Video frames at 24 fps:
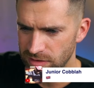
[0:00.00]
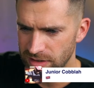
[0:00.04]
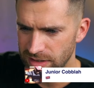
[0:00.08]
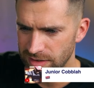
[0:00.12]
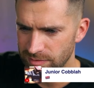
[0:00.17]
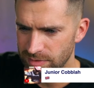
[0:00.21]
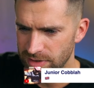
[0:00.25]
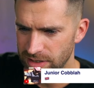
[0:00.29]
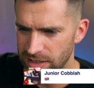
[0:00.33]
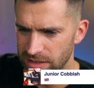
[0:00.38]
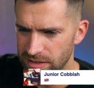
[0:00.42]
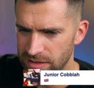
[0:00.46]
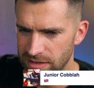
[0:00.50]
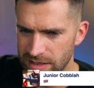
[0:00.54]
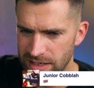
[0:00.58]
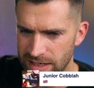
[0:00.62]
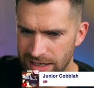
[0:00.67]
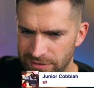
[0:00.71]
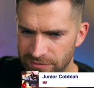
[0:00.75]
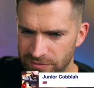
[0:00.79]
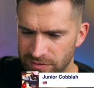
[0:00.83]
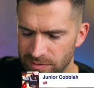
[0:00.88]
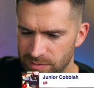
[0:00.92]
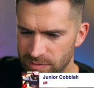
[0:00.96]
Coming in
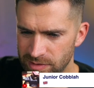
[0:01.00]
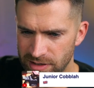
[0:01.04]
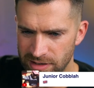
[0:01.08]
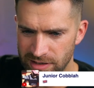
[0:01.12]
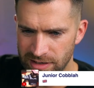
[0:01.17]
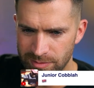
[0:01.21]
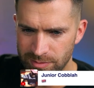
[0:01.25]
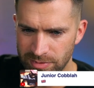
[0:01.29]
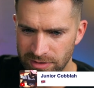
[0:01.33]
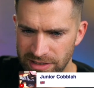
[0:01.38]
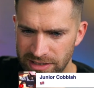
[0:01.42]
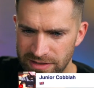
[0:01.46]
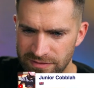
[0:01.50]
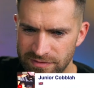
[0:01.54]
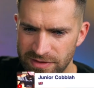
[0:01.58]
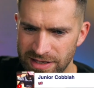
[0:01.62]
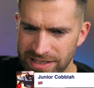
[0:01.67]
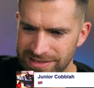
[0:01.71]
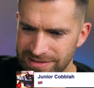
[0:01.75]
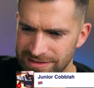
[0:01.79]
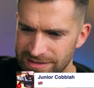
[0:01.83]
hot from the, I believe that's